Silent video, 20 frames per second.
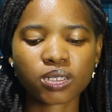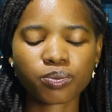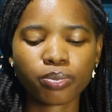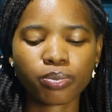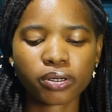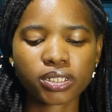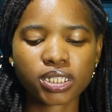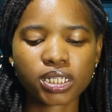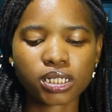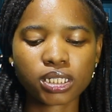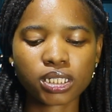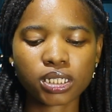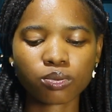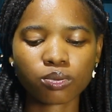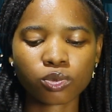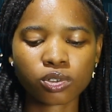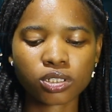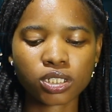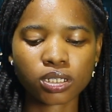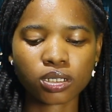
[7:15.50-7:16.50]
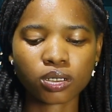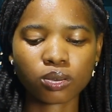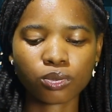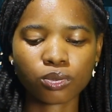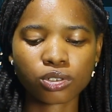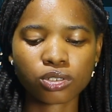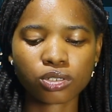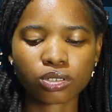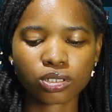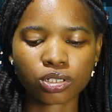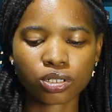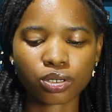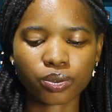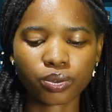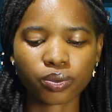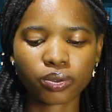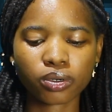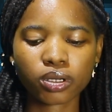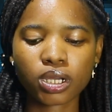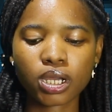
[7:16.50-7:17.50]
deported Timothy
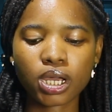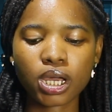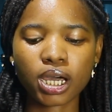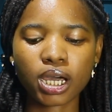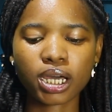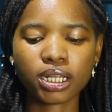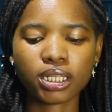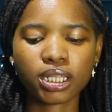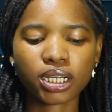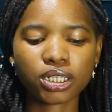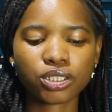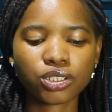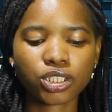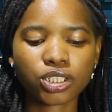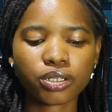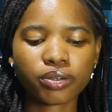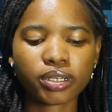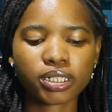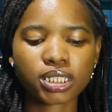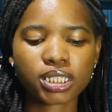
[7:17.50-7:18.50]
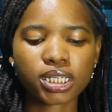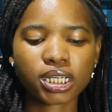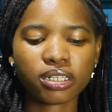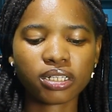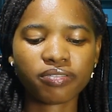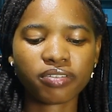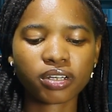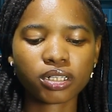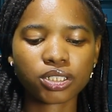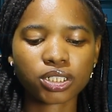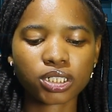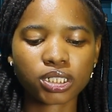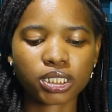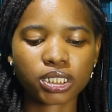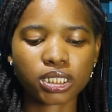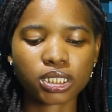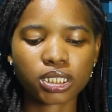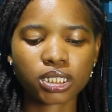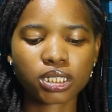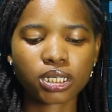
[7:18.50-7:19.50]
Umotosho, a Nigerian
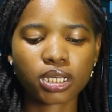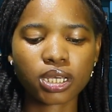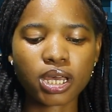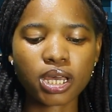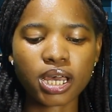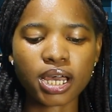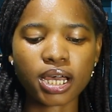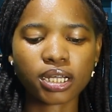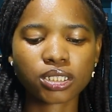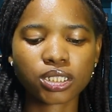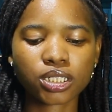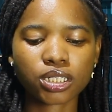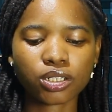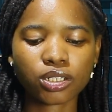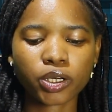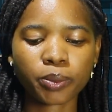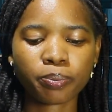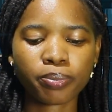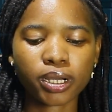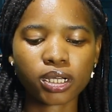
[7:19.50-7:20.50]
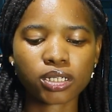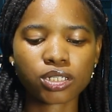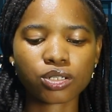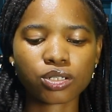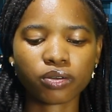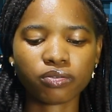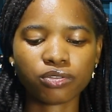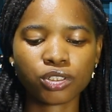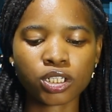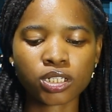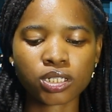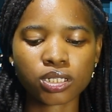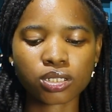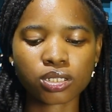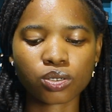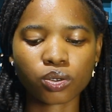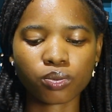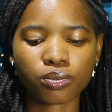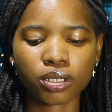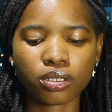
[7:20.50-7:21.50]
televangelist and senior pastor of Jesus
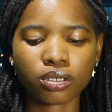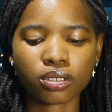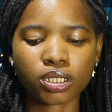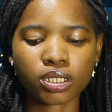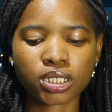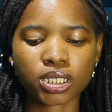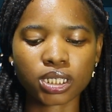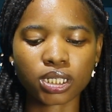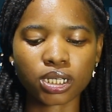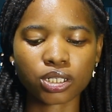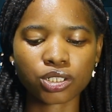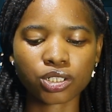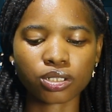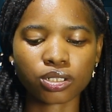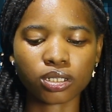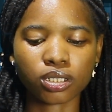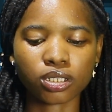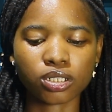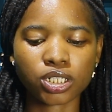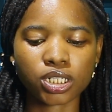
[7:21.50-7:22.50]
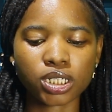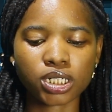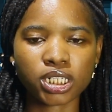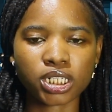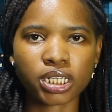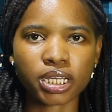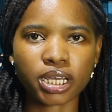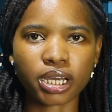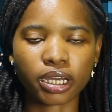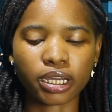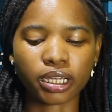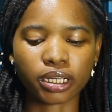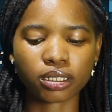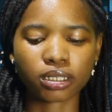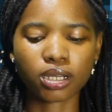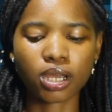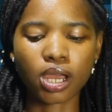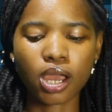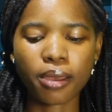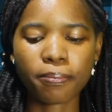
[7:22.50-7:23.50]
Dominion International
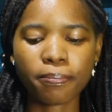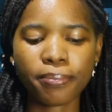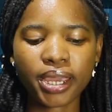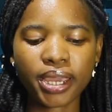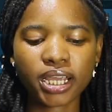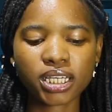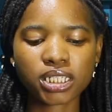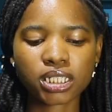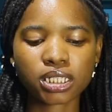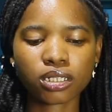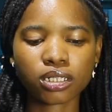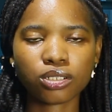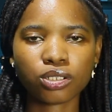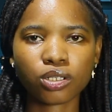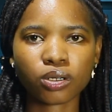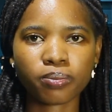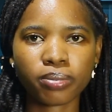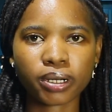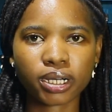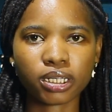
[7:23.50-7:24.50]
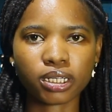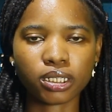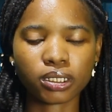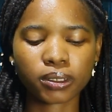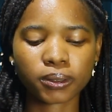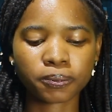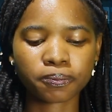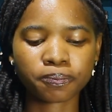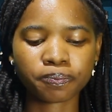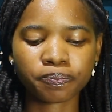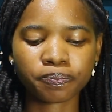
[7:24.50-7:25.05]
based in Durban.